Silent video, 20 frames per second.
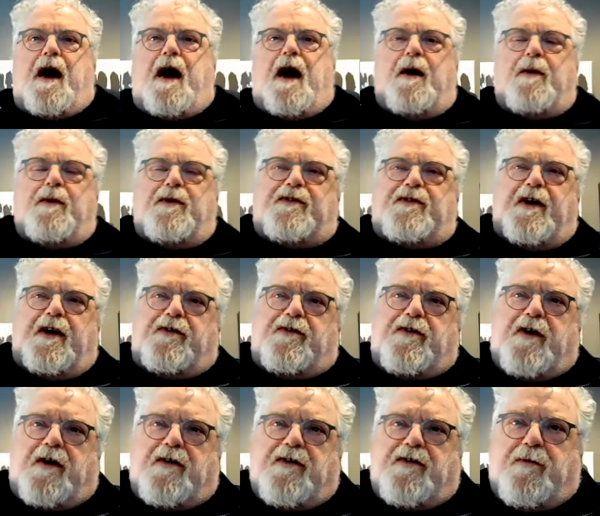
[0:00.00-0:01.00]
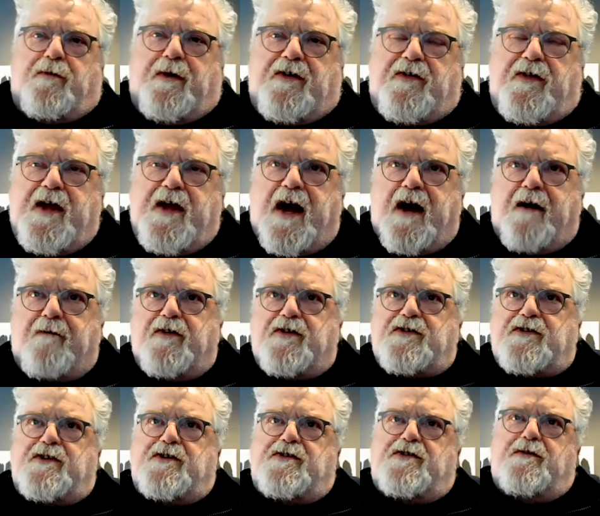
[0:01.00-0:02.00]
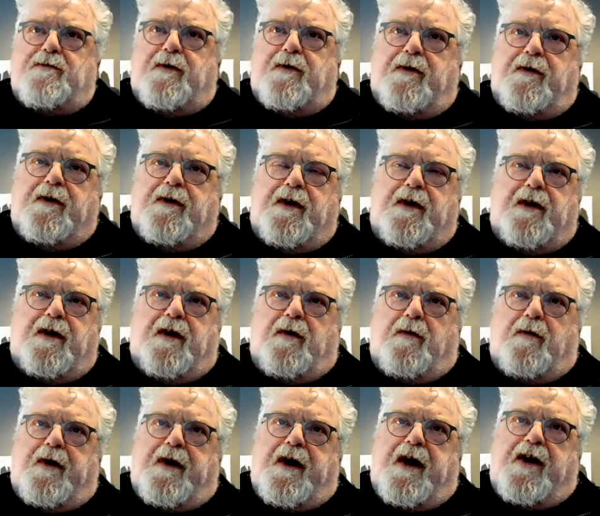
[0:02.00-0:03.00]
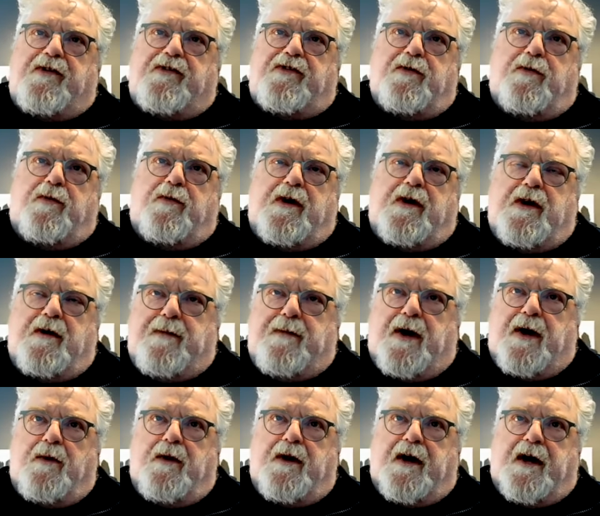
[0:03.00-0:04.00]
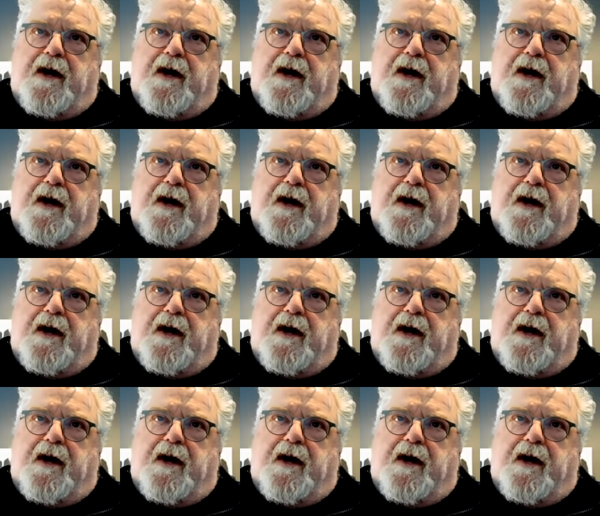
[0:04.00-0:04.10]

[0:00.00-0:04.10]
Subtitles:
I would say it's not so much the average consumer one has to worry about.